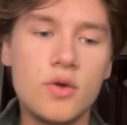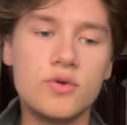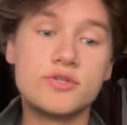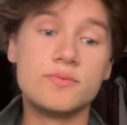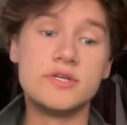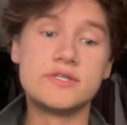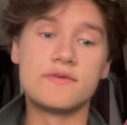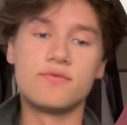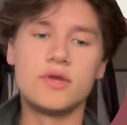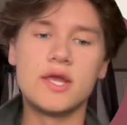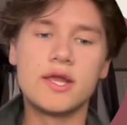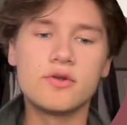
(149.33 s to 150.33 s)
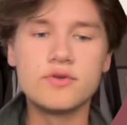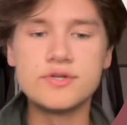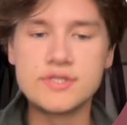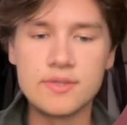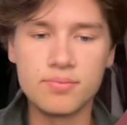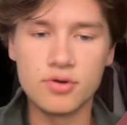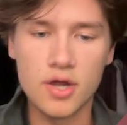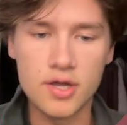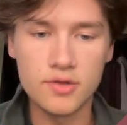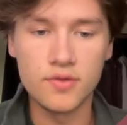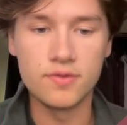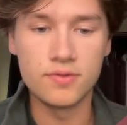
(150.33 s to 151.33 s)
which means if we increase the
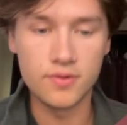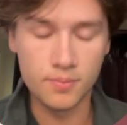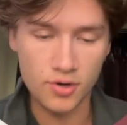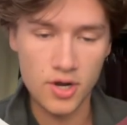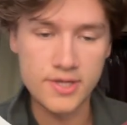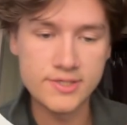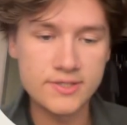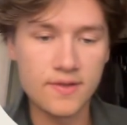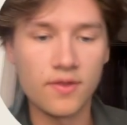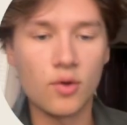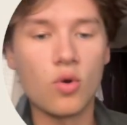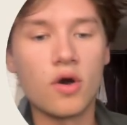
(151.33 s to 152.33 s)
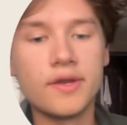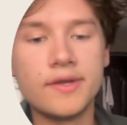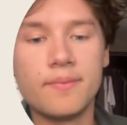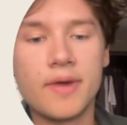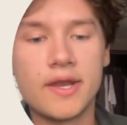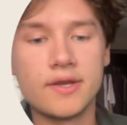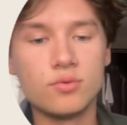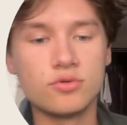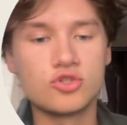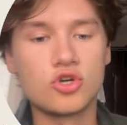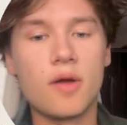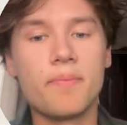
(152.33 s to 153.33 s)
price, then the quantity demanded
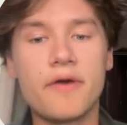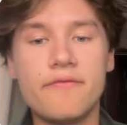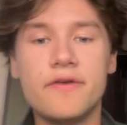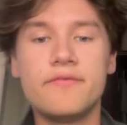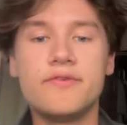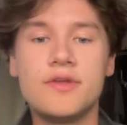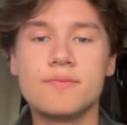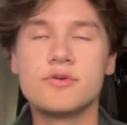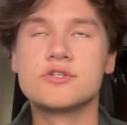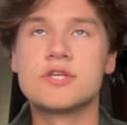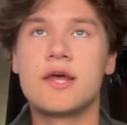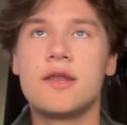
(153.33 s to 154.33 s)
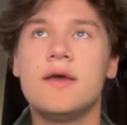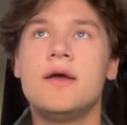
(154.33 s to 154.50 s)
will drop by 15%.